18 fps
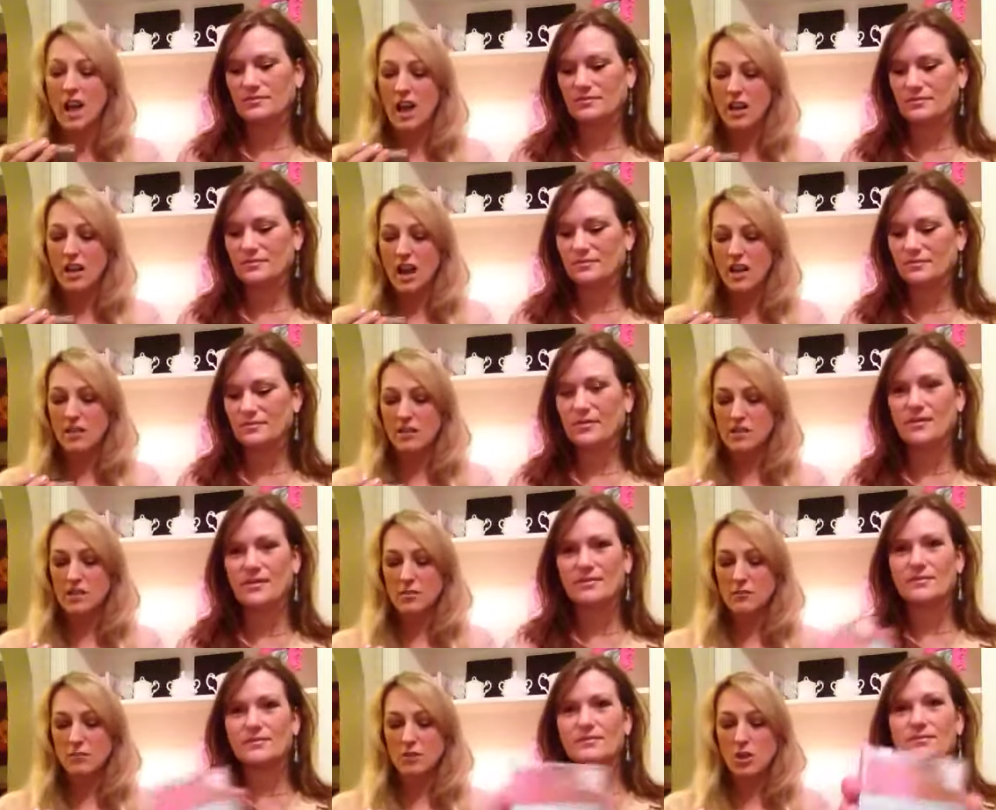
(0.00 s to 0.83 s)

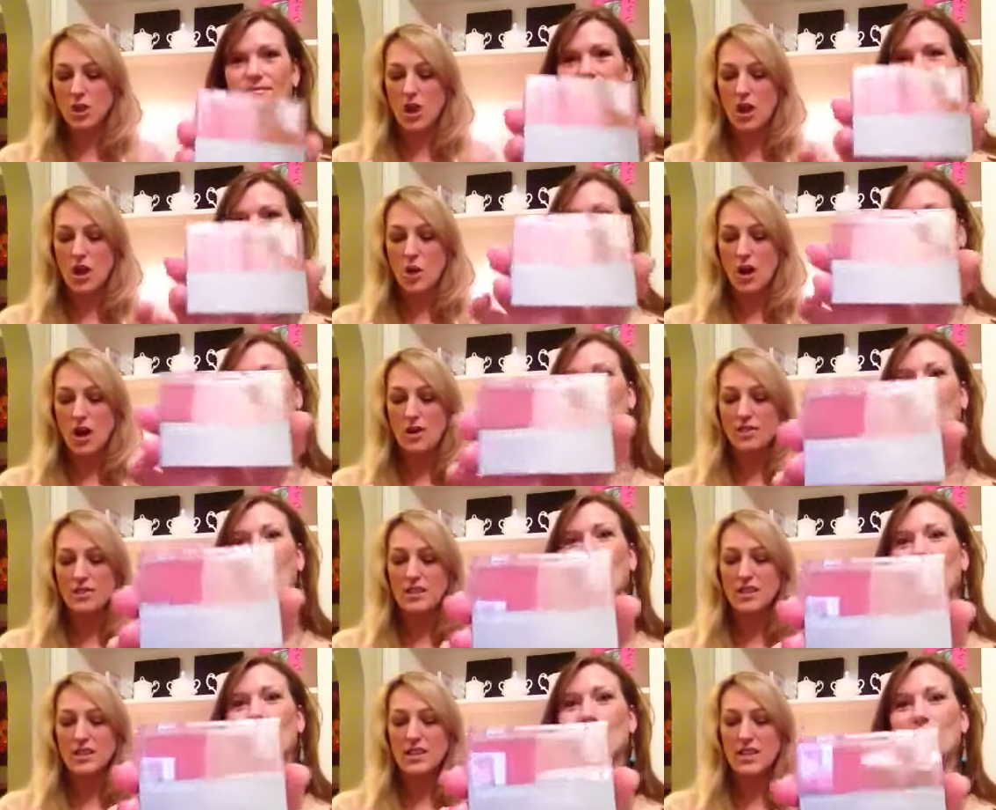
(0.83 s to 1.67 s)
Speaker 1: Custom Glow Healthy
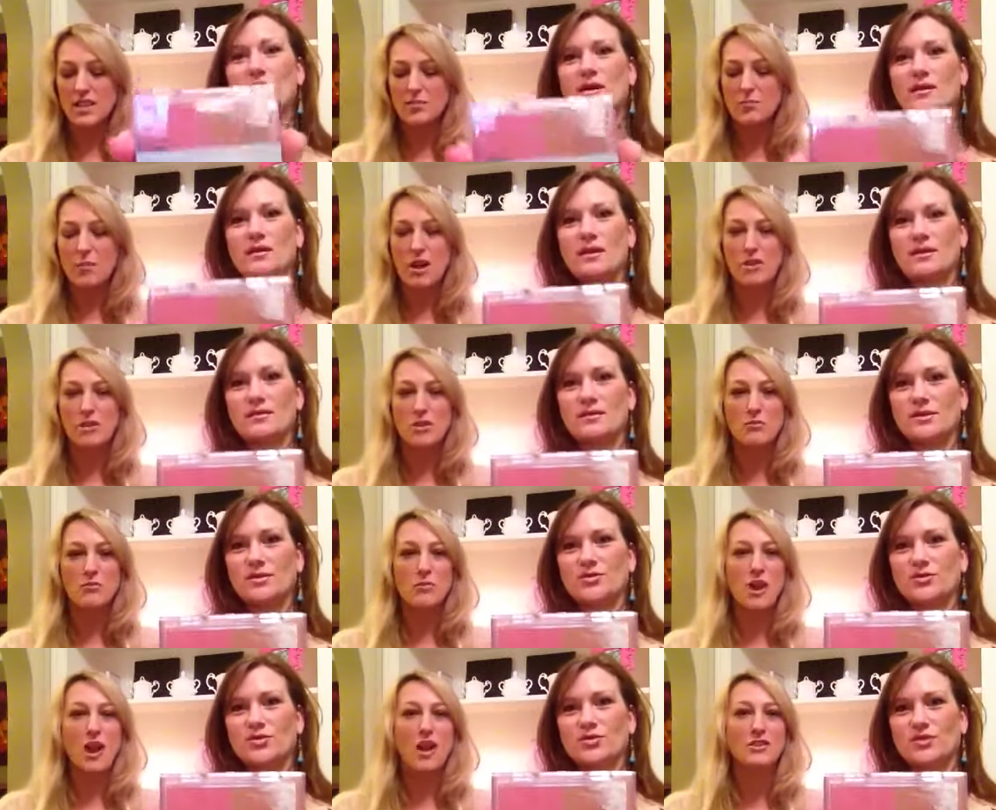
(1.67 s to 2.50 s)
Skin Blush and
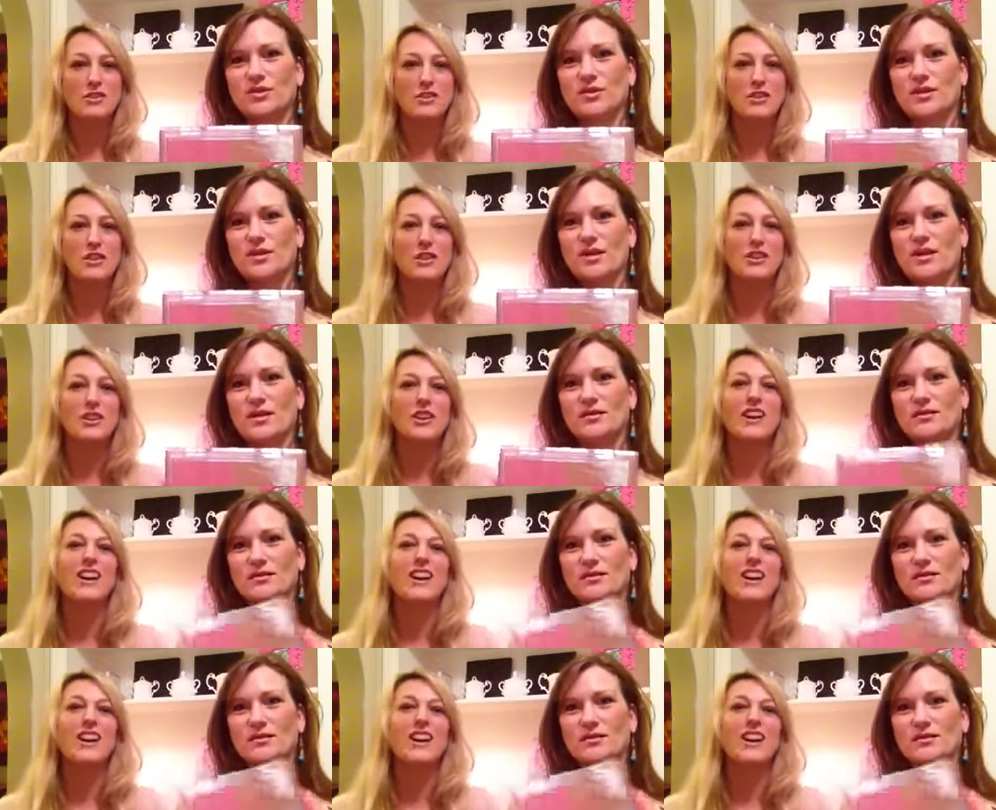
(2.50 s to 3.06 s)
Neutrogena